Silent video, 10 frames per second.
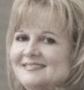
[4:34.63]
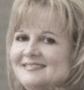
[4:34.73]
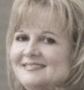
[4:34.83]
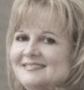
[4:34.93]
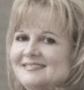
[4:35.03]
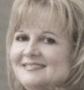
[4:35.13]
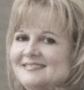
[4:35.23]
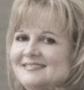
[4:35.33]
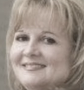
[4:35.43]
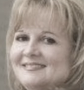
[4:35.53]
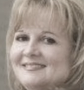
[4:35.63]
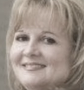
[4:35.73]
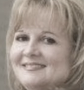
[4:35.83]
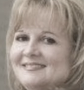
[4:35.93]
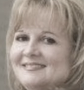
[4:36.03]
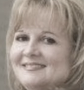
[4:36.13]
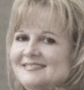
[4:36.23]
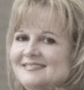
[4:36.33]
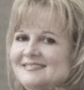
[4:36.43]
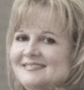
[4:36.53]

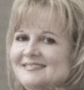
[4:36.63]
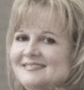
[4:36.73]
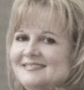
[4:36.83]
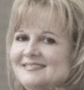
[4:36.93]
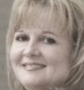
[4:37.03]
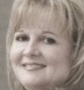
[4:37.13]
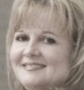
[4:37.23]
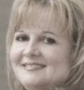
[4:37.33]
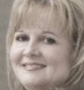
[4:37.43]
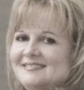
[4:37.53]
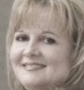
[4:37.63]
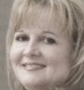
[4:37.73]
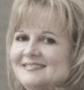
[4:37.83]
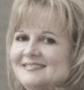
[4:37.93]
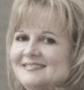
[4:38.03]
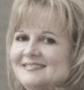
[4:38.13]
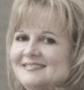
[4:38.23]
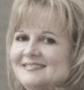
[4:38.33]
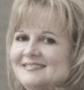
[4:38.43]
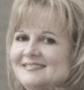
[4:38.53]

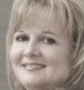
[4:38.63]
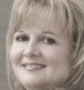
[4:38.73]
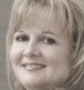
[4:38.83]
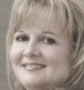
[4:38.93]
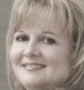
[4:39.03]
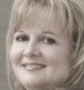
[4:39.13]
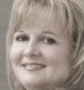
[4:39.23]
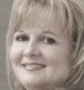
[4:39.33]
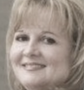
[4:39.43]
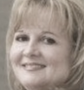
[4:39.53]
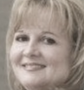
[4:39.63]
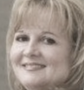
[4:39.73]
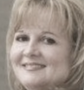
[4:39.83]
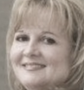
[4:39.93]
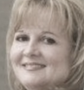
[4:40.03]
This is a still picture; no speech is visible.